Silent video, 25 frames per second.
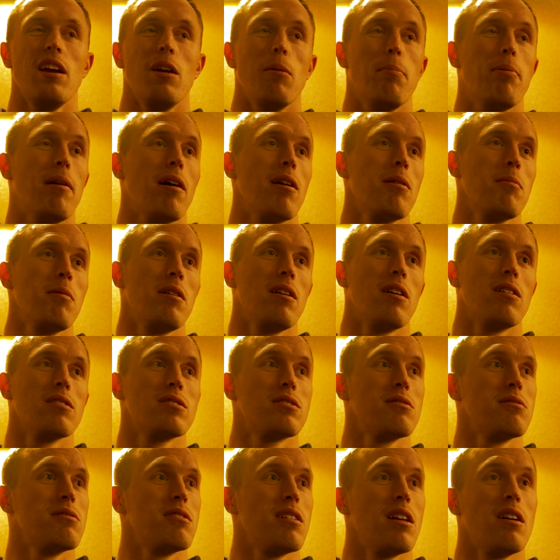You know, part of me
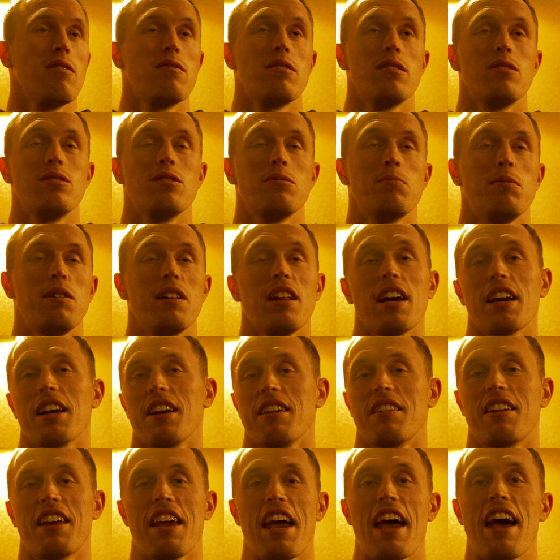also would love to just be like
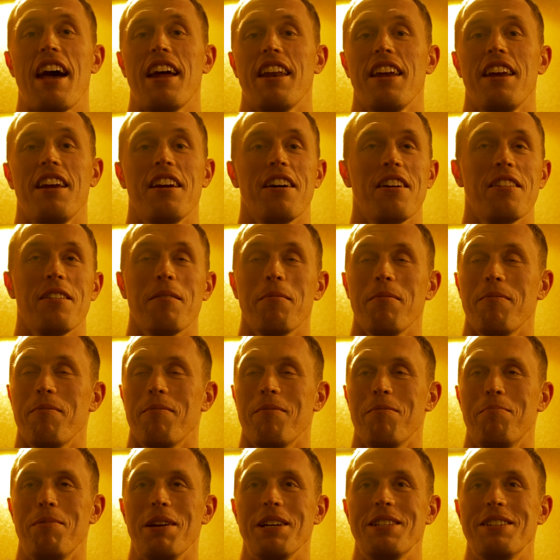a caddy on the
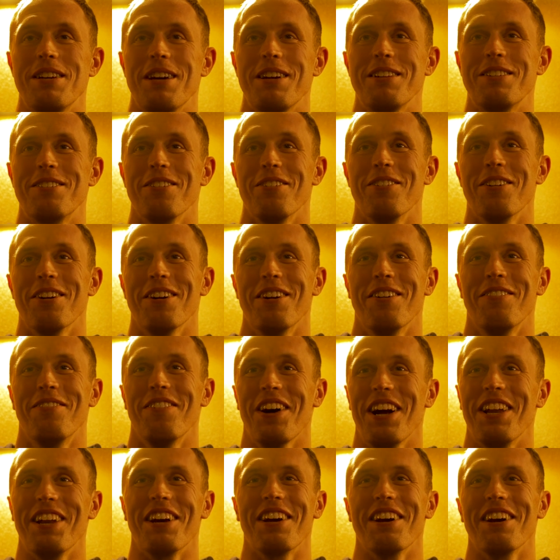PGA Tour,
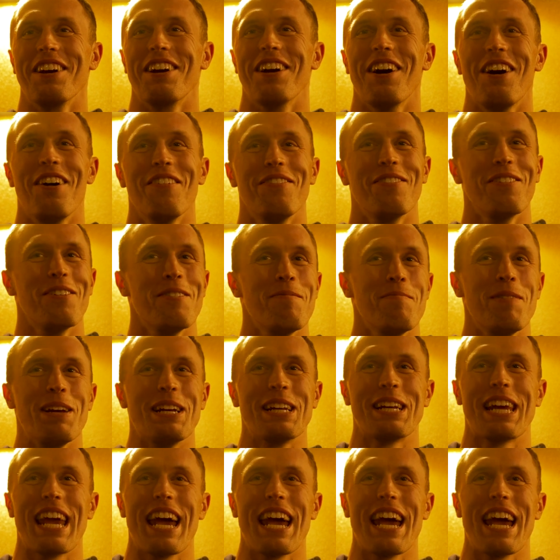find a good golfer and be a